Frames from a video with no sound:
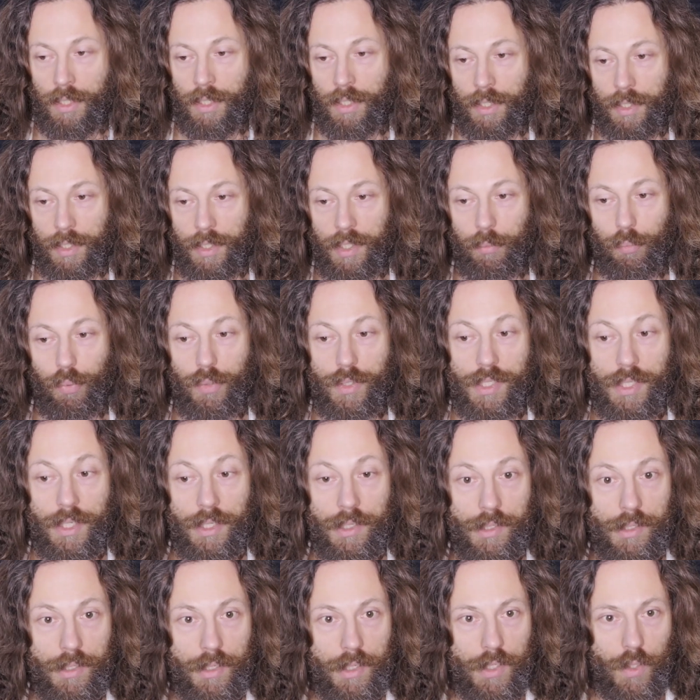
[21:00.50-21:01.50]
He
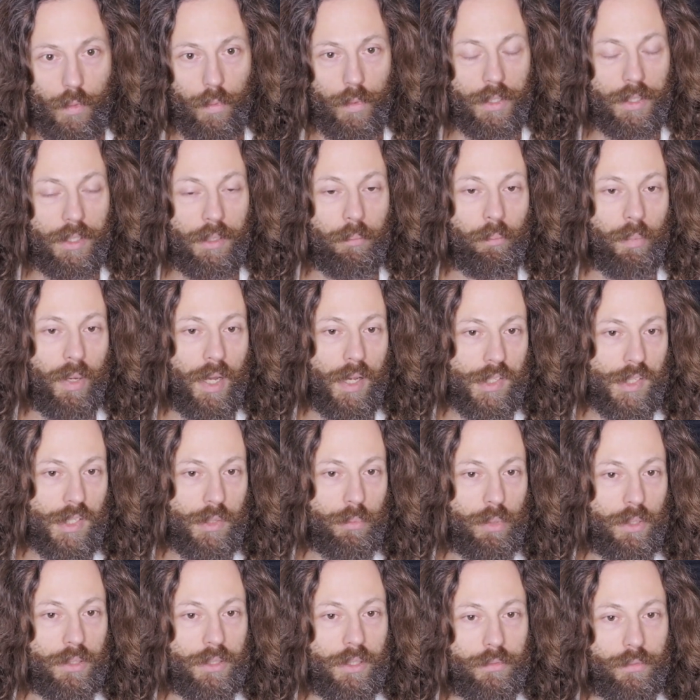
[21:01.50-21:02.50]
presents us with
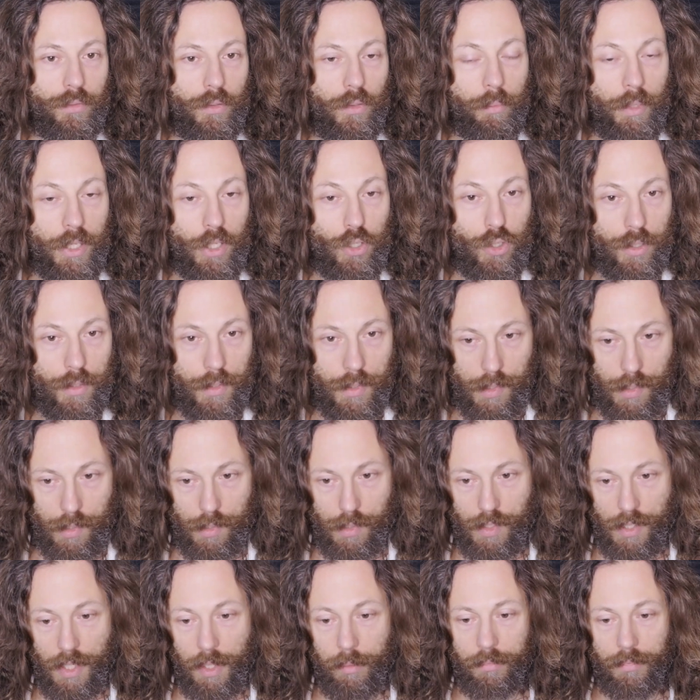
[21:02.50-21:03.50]
impossible deformations,
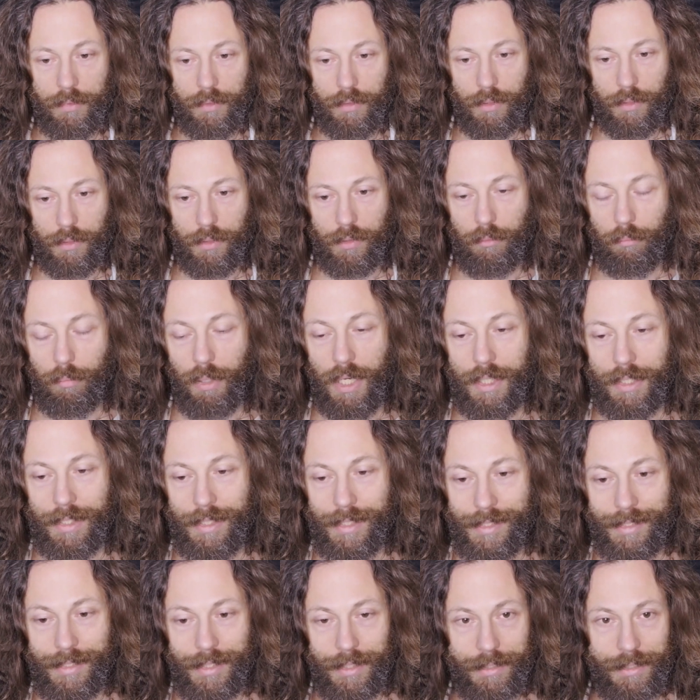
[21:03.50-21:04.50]
some
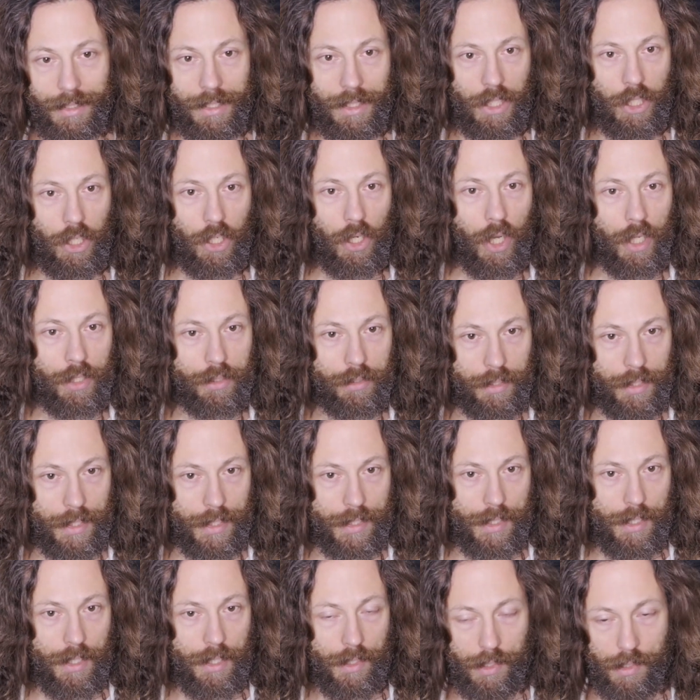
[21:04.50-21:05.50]
bodies that cannot
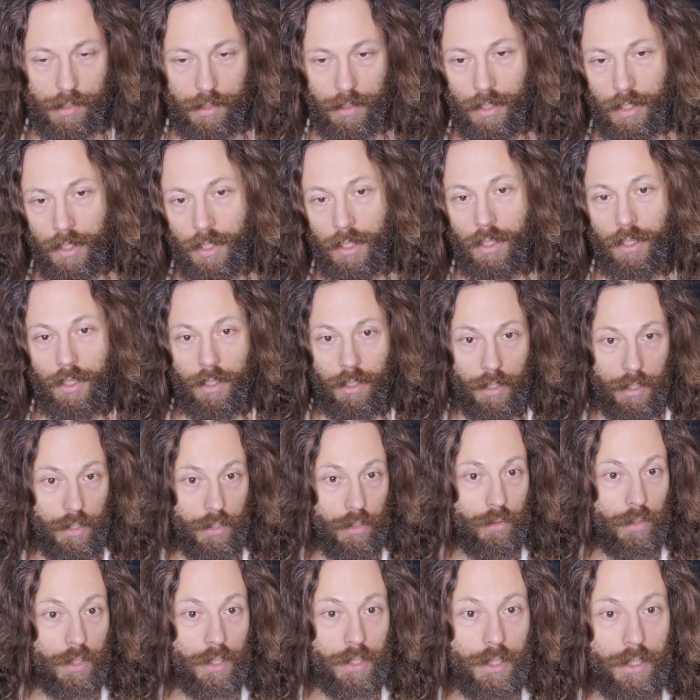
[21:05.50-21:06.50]
exist.
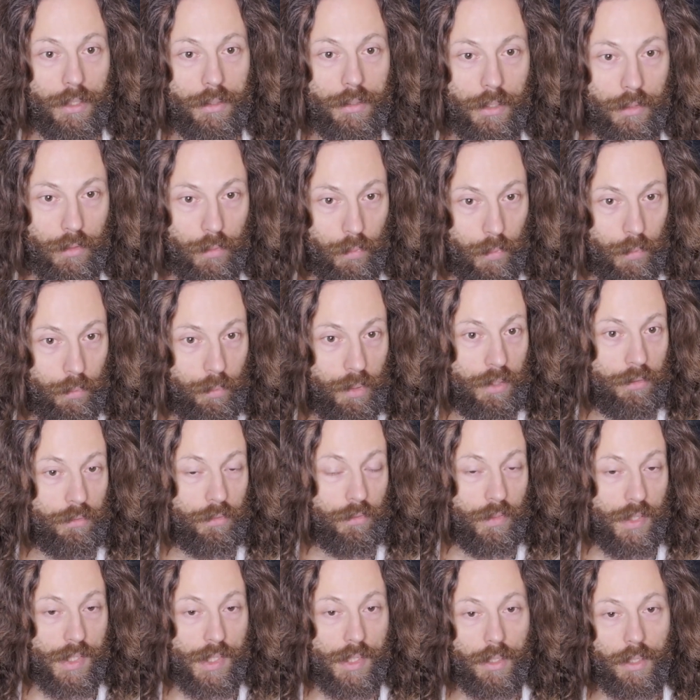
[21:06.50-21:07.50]
Literally, that would be
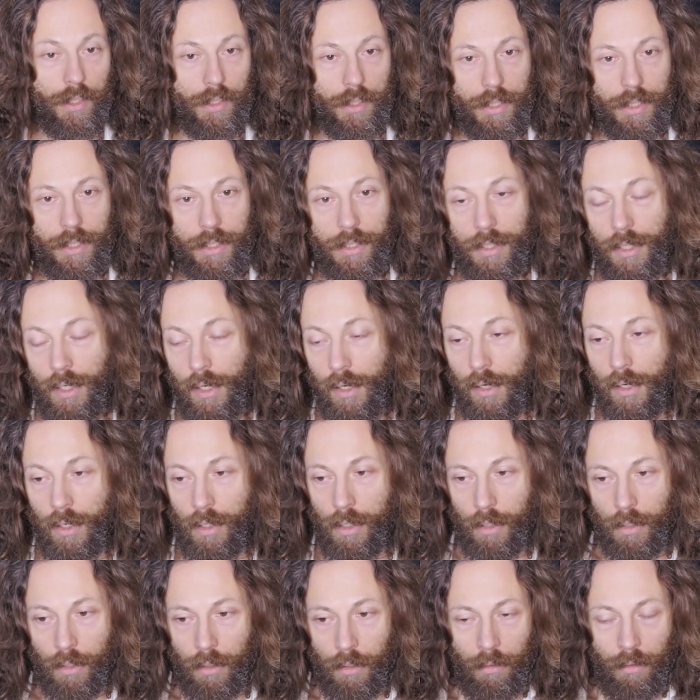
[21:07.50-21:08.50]
physically,
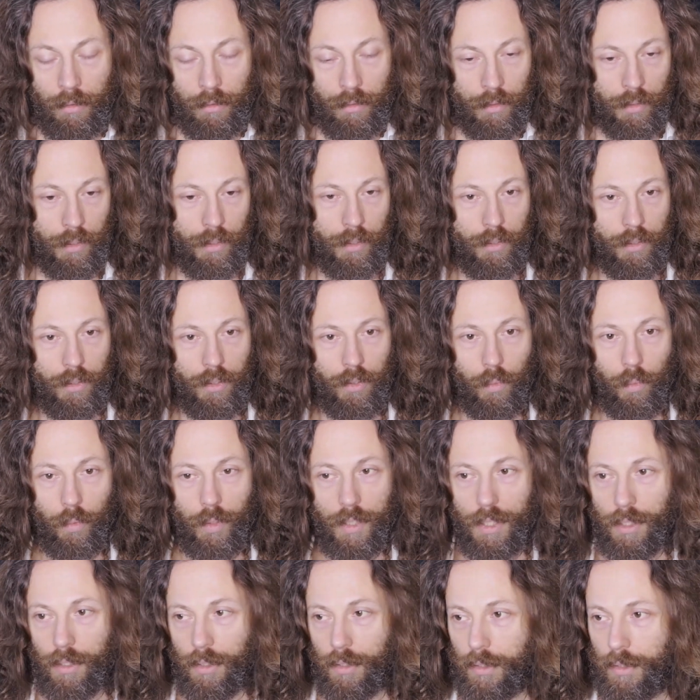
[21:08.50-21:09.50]

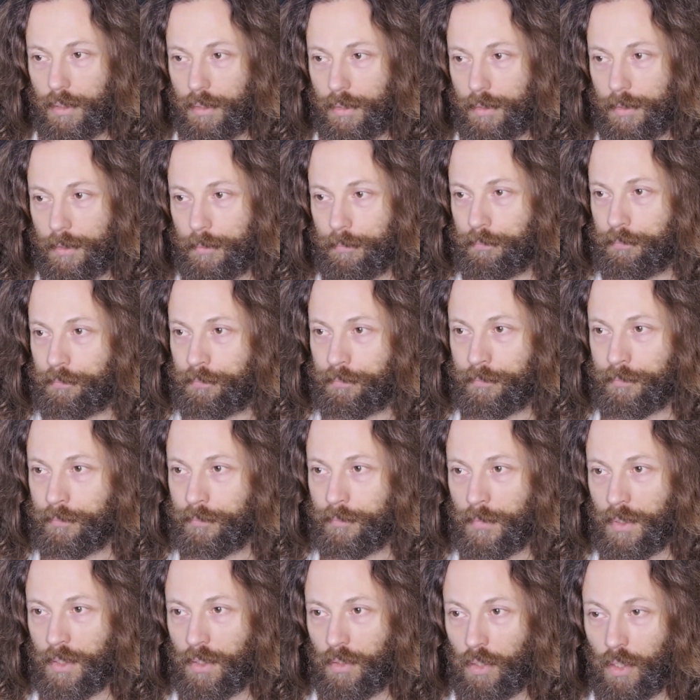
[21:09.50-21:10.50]
well,
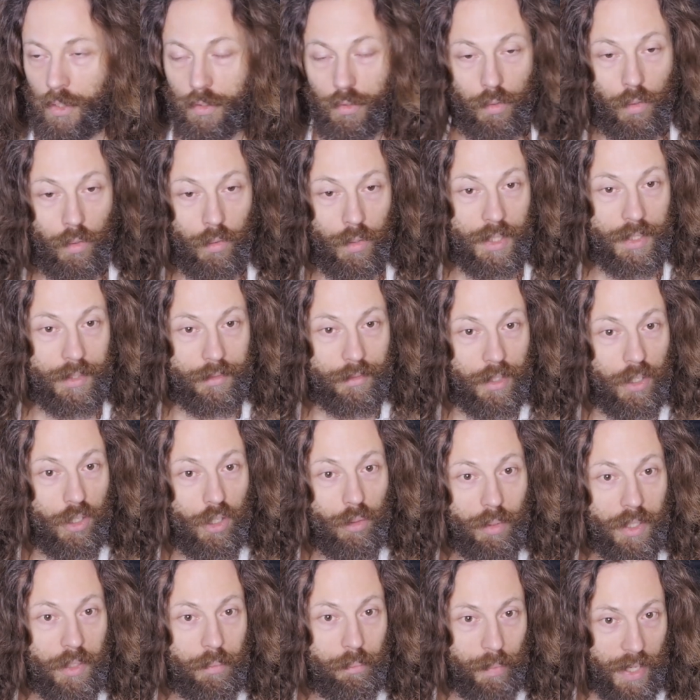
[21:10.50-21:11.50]
not only
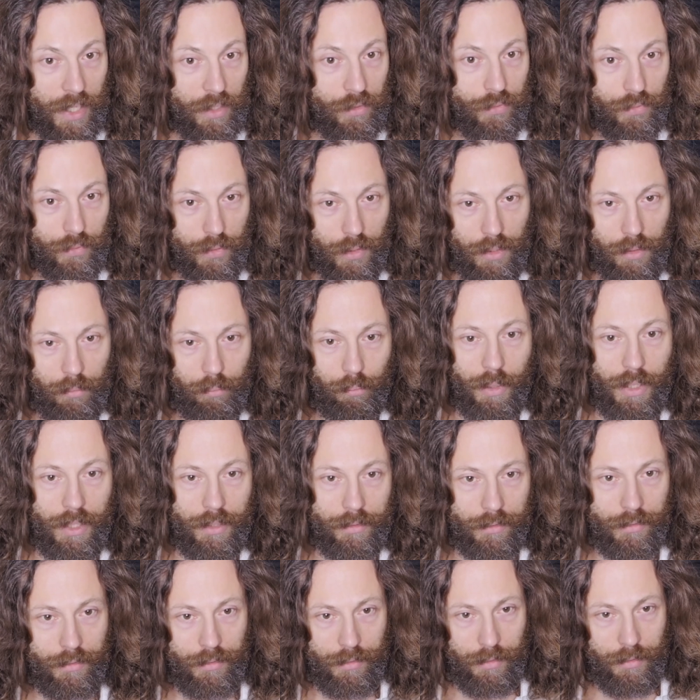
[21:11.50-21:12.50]
terribly painful,
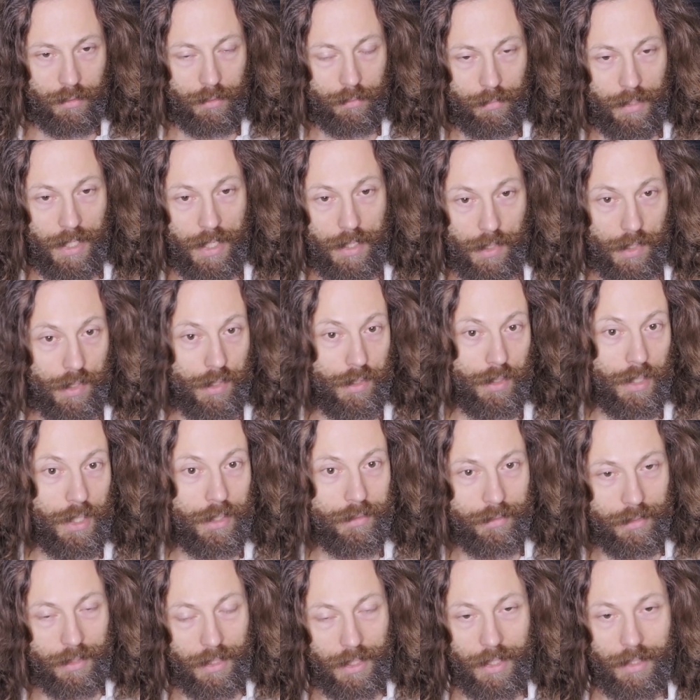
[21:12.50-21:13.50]
but yes,
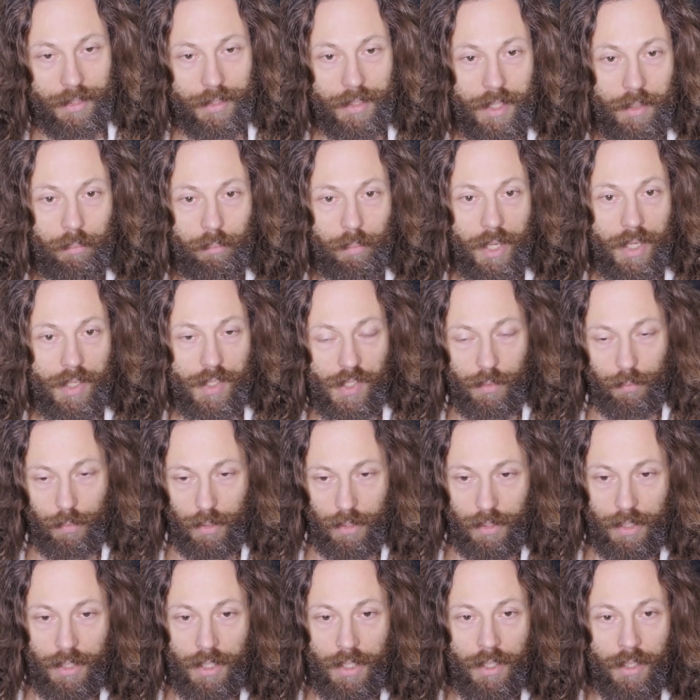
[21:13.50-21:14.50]
yet again, impossible.